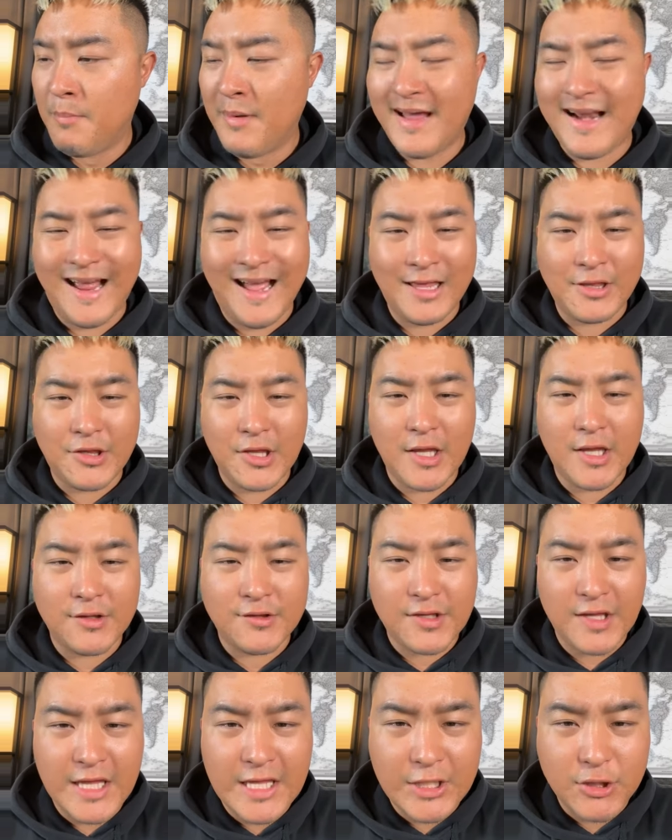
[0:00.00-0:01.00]
But I think
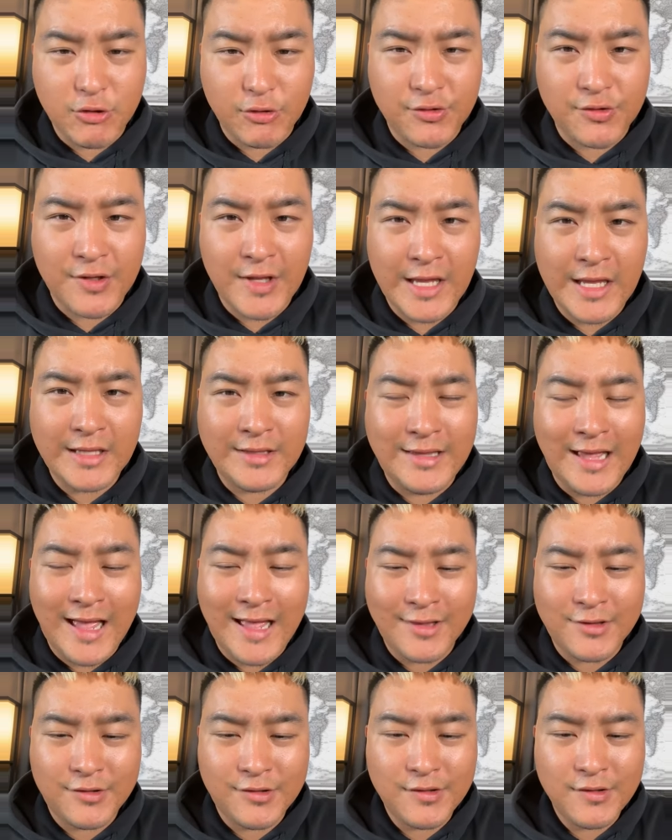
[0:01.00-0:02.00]
it's interesting
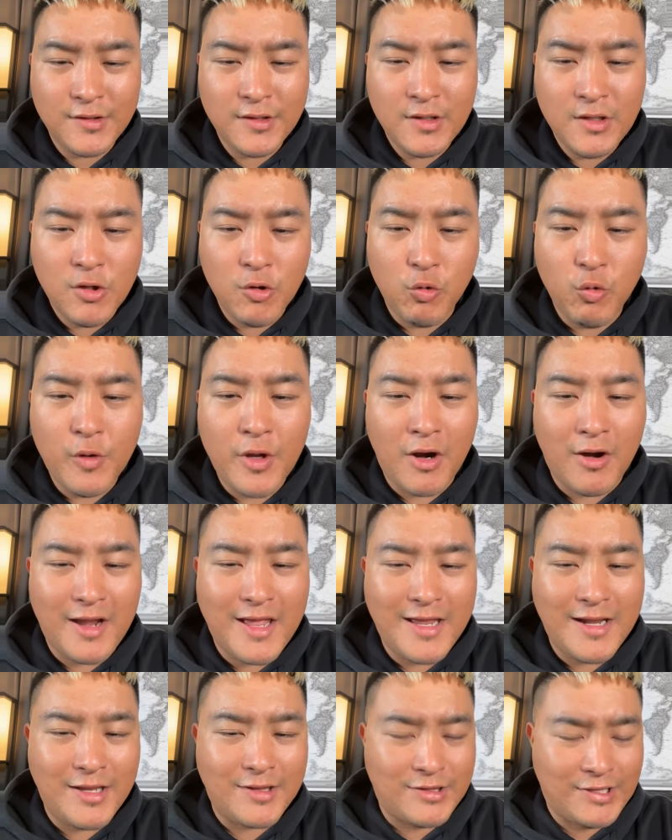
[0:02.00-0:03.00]
that we
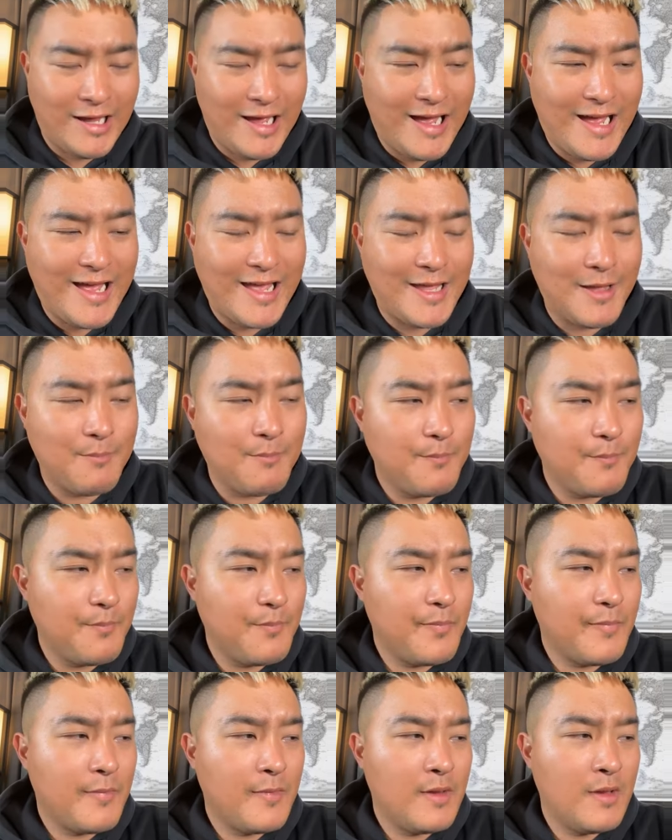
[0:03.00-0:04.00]
are in a time
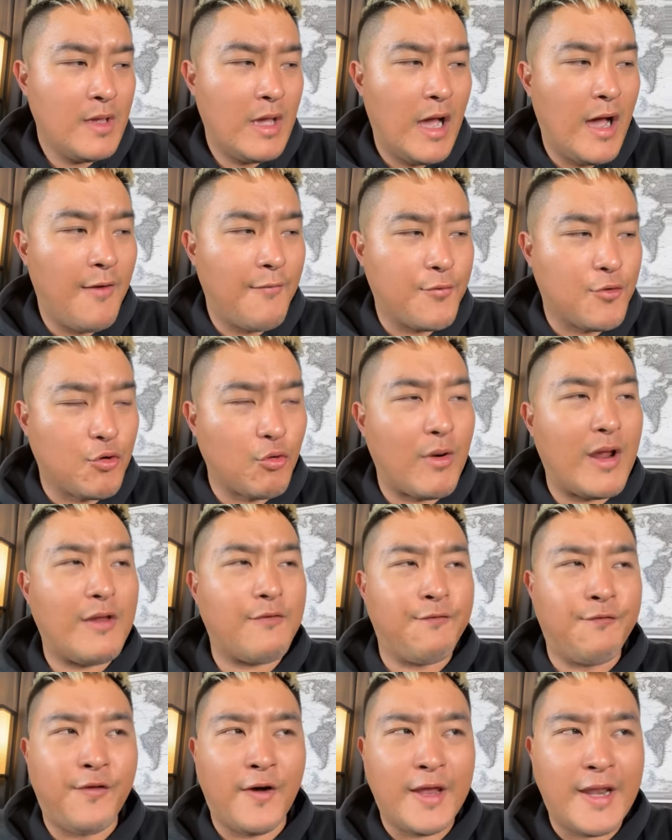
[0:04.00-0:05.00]
of
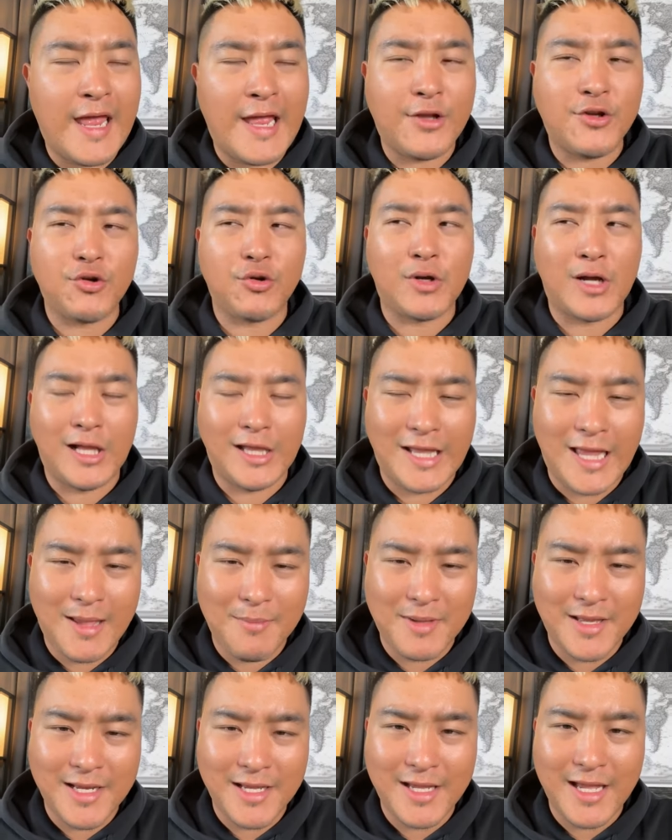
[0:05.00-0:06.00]
great financial
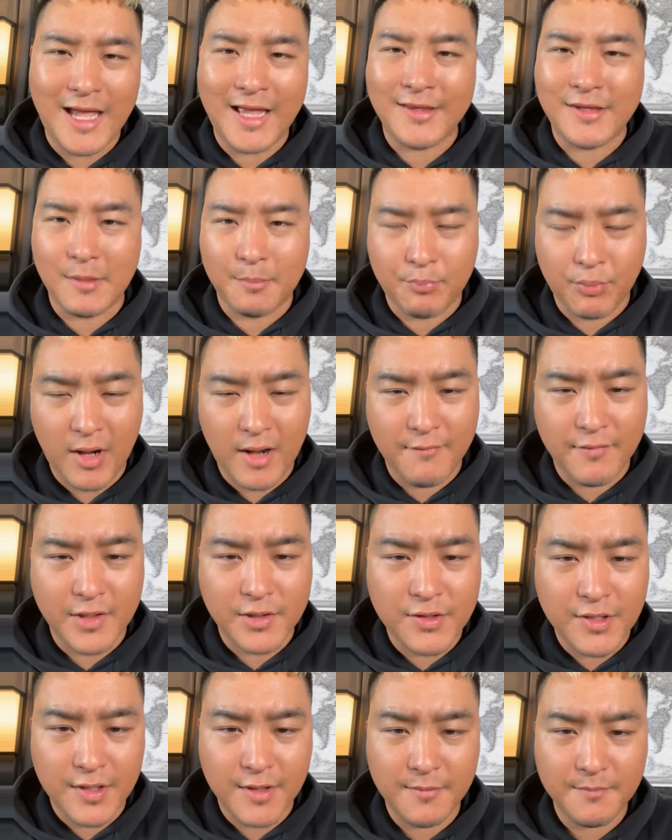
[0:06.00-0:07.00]
calamity and
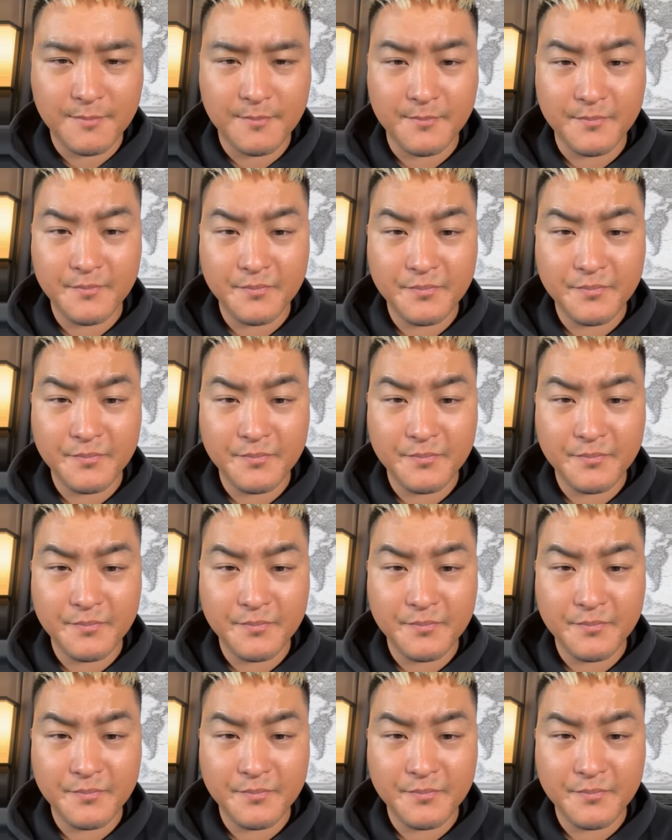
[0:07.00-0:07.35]
depravity.